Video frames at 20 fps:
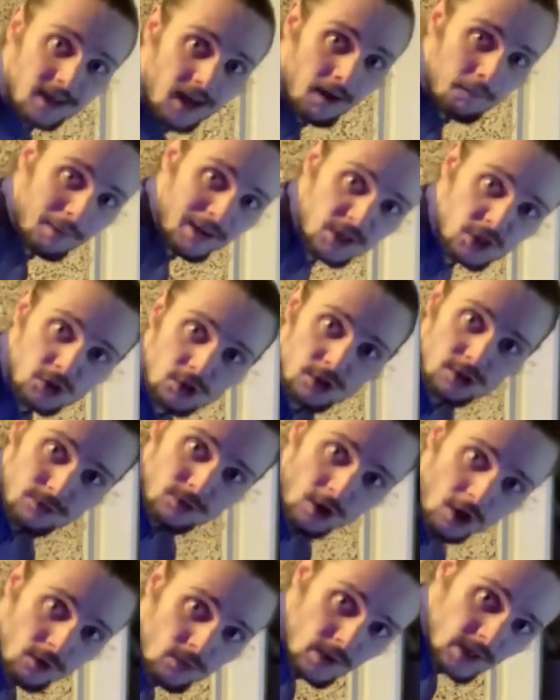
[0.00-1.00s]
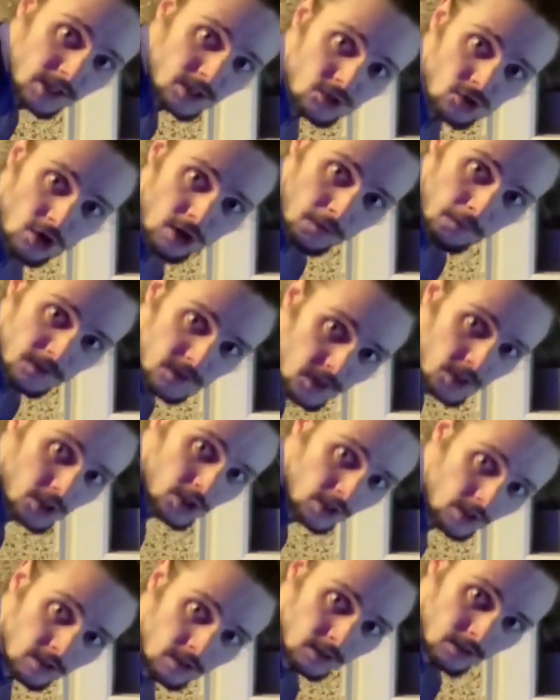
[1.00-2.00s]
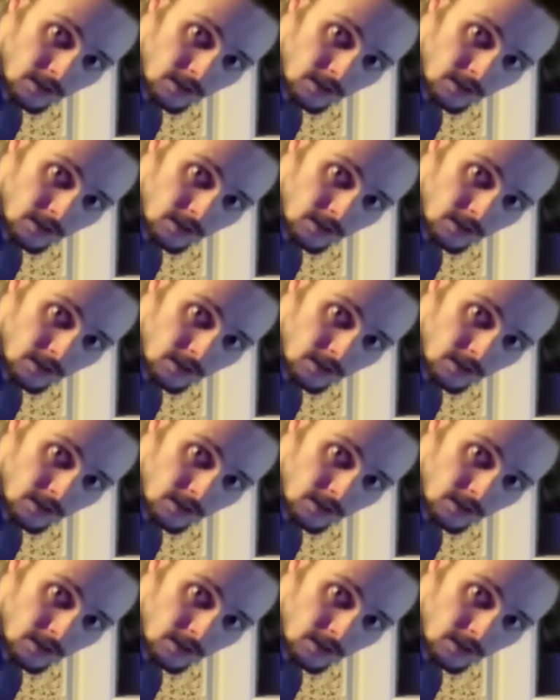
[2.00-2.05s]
and make sure you've got a really strong position.